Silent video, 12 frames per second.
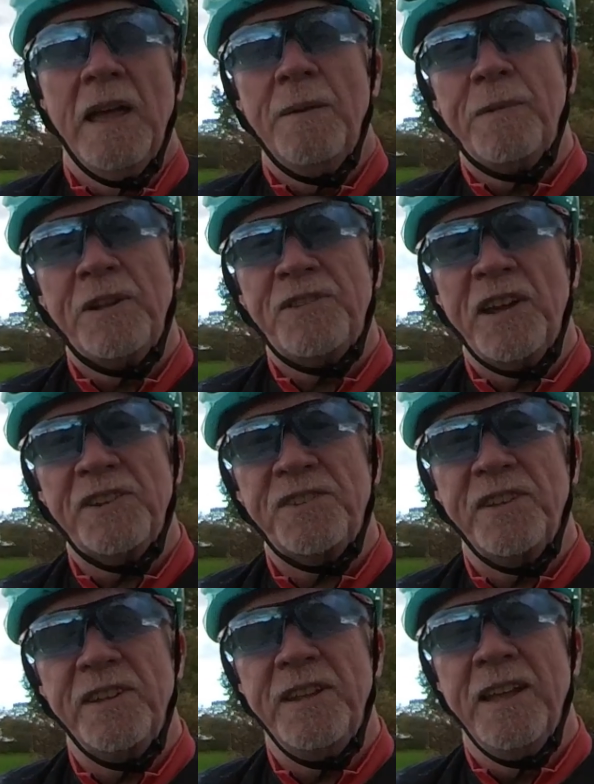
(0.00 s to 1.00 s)
In my
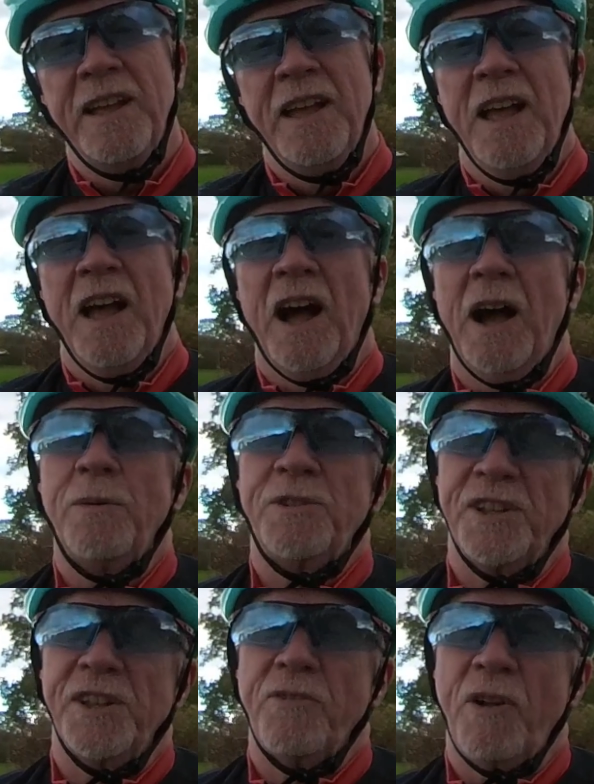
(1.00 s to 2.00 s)
testing, I
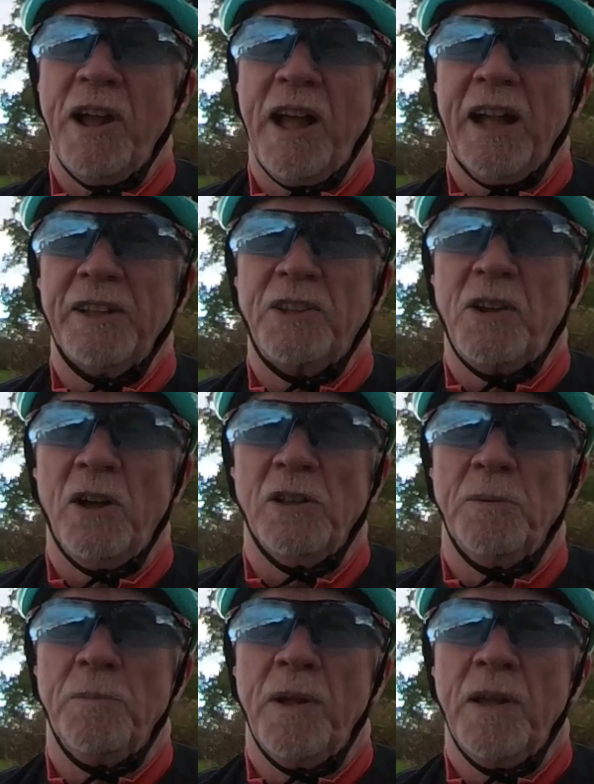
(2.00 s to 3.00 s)
was in the right-hand
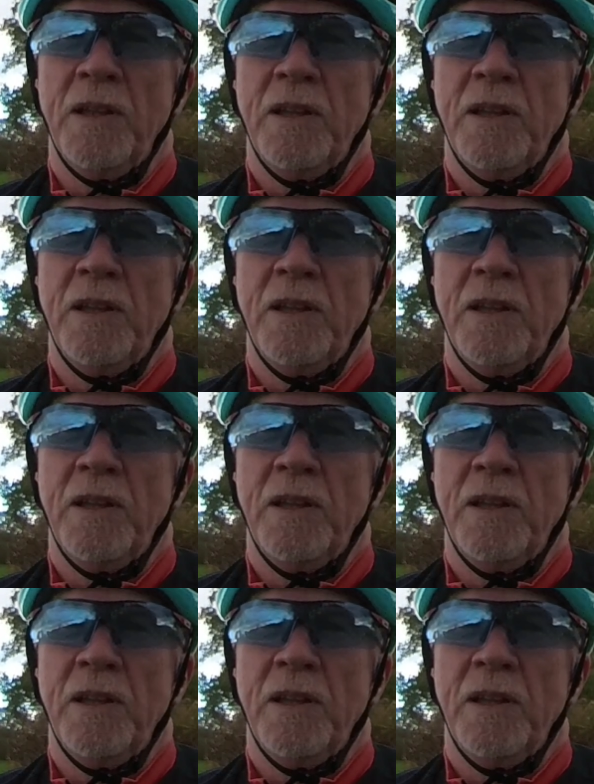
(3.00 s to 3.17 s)
column